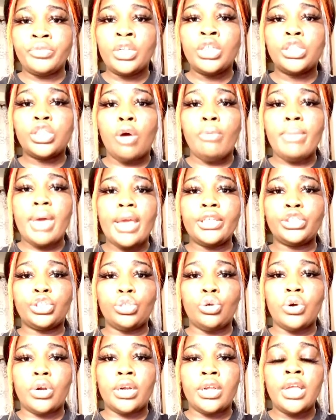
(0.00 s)
So make
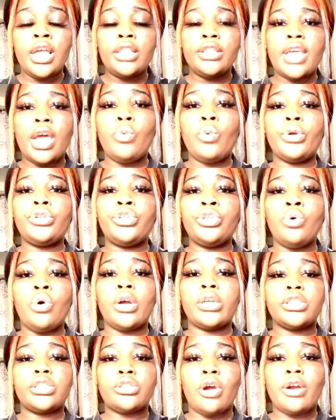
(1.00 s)
sure that when you are
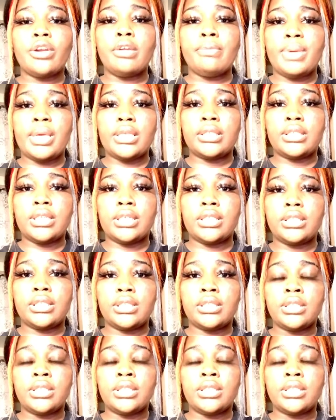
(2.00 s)
starting a business,